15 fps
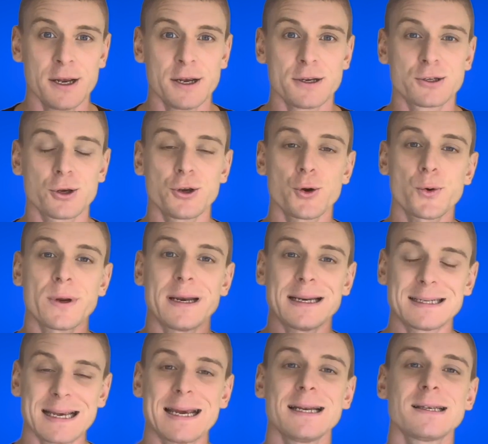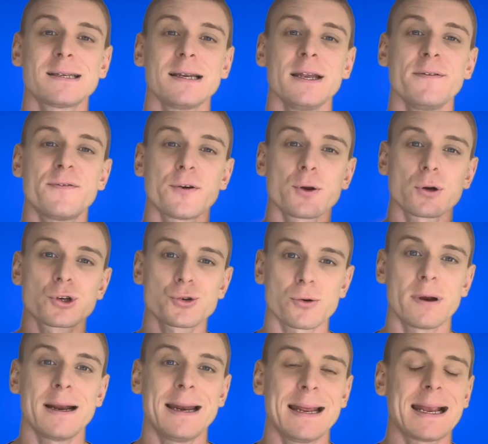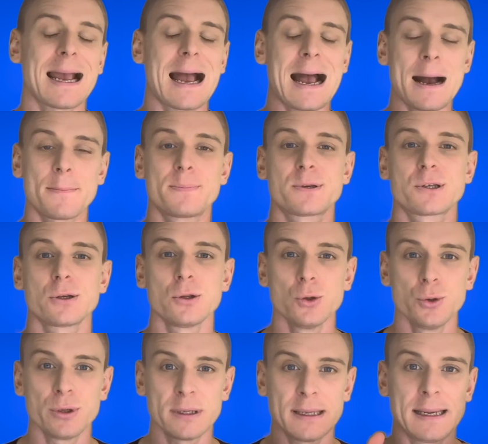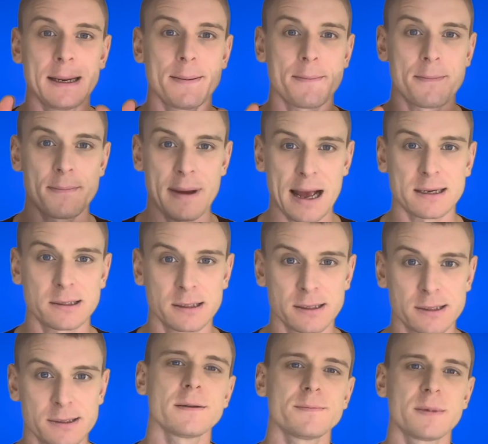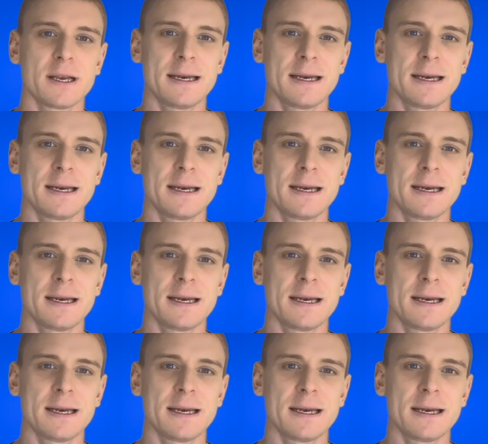So your intensity for your training absolutely matters.